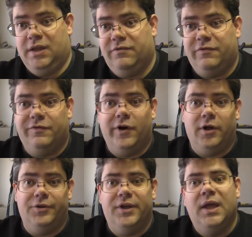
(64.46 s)
at
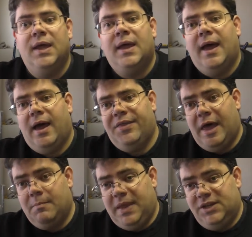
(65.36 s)
fault, and
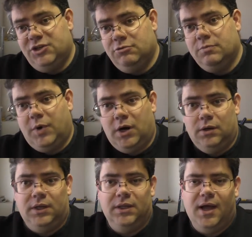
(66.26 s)
that makes you
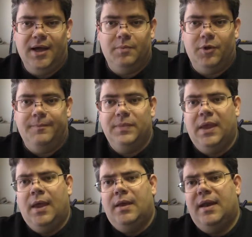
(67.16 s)
partly liable.
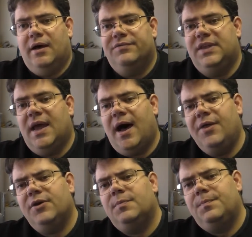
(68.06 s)
Now, if the
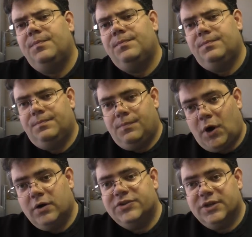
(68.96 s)
other
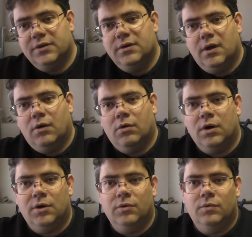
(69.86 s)
person
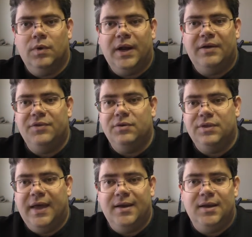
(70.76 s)
or what have you
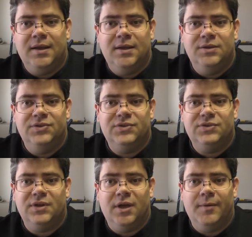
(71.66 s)
that
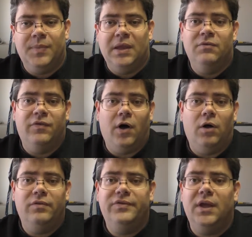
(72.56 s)
is uh,
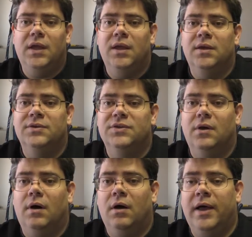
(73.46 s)
involved is
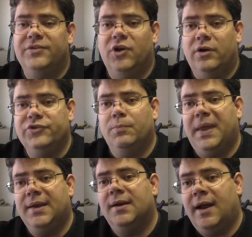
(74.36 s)
uh, has also
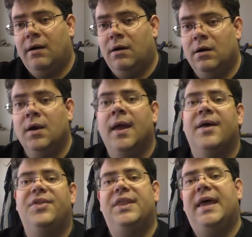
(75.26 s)
made an error,
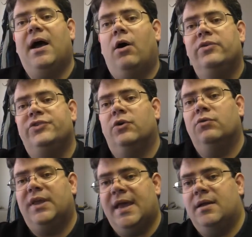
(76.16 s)
then they also
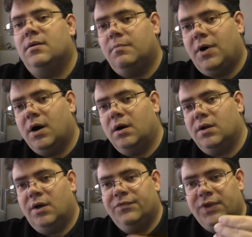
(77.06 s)
get part
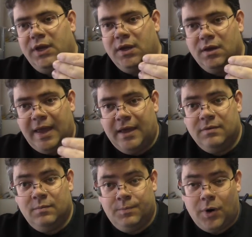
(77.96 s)
of the uh,
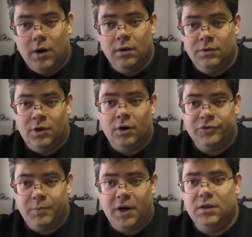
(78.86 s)
part. They're
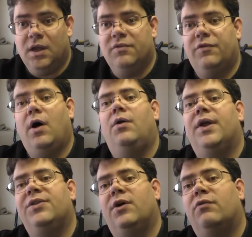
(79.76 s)
also partly at fault
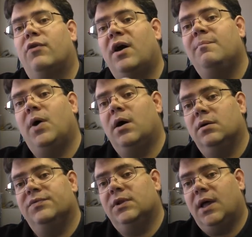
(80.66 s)
and therefore have part
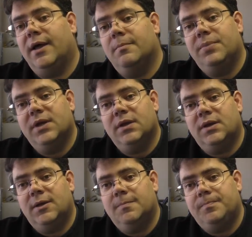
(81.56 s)
of the
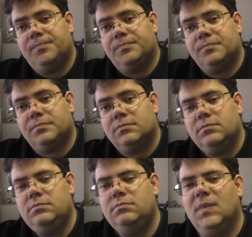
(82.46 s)
liability.
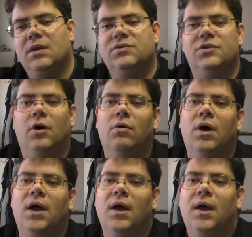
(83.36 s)
So
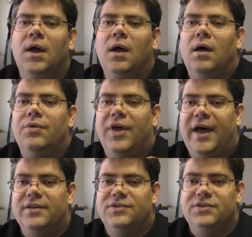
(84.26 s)

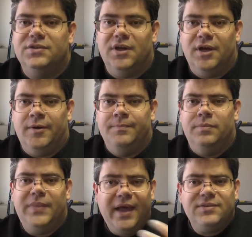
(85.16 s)
that's uh,
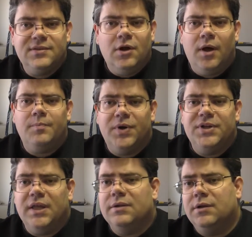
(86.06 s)
that's not
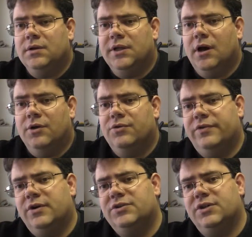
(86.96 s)
particularly
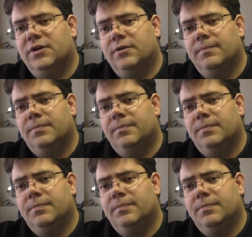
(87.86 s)
controversial.